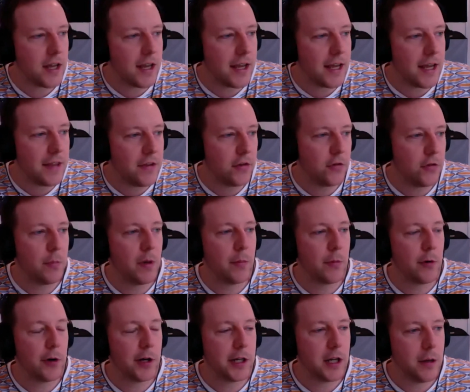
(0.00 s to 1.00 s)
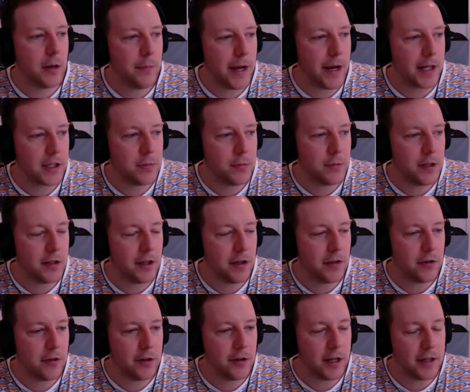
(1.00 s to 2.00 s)
had this memory come back to me the
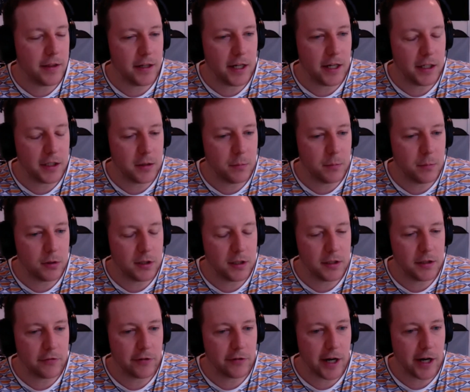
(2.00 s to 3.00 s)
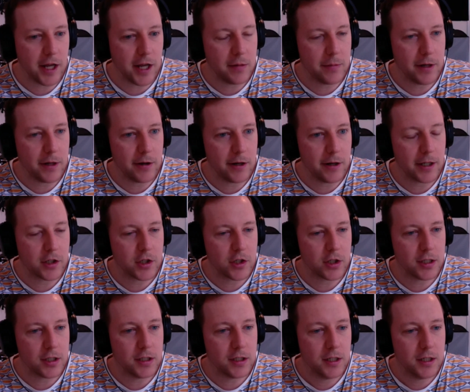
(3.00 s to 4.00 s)
other day that I'd completely forgotten about.
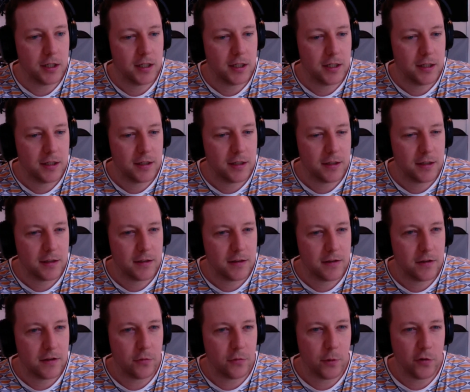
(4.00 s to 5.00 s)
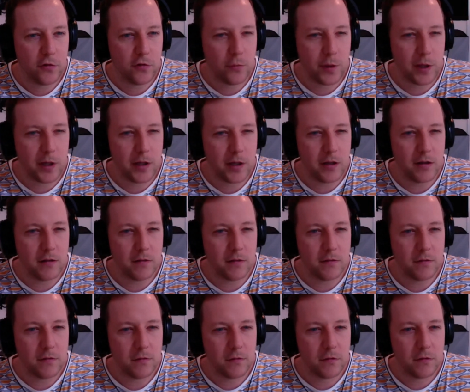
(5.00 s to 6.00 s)
Actually, this must have been in
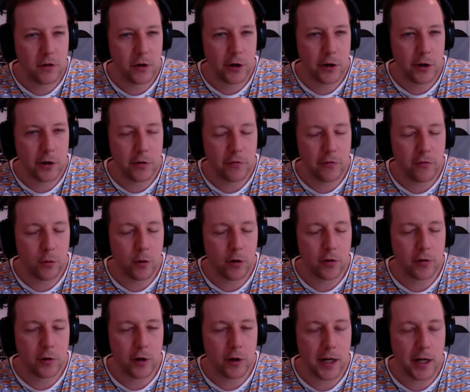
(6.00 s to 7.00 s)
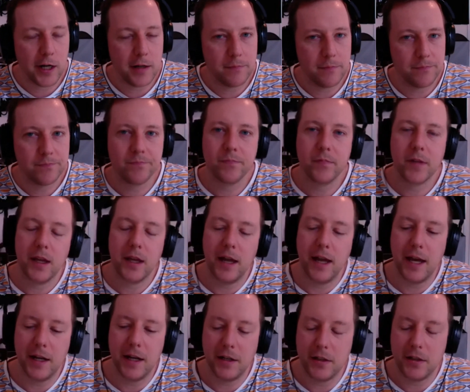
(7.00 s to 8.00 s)
3rd or 4th grade. I
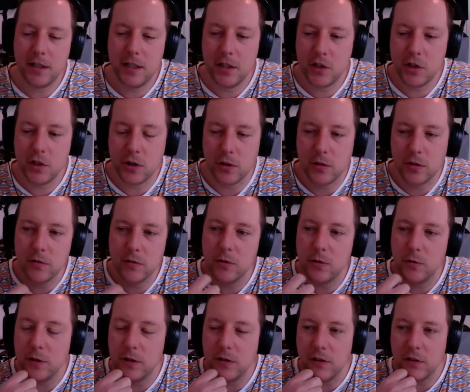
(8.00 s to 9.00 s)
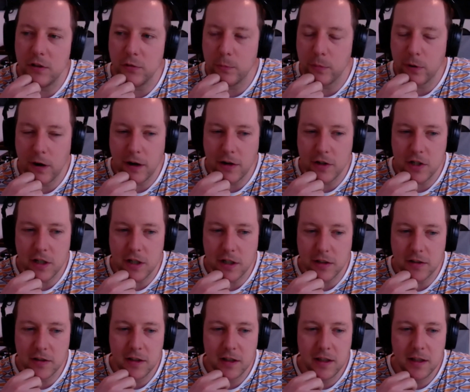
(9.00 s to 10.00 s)
had a teacher who did this project
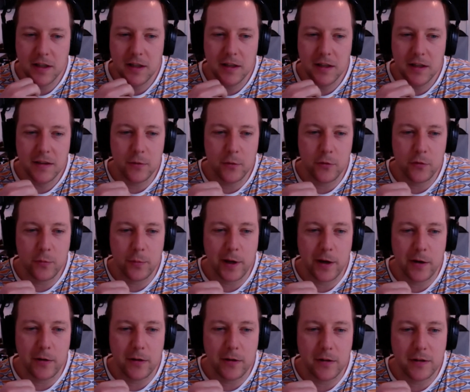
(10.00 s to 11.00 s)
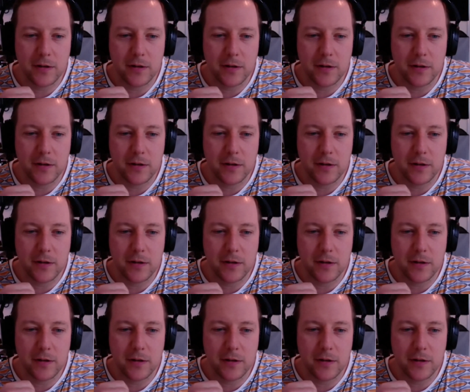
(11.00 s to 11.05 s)
that was about,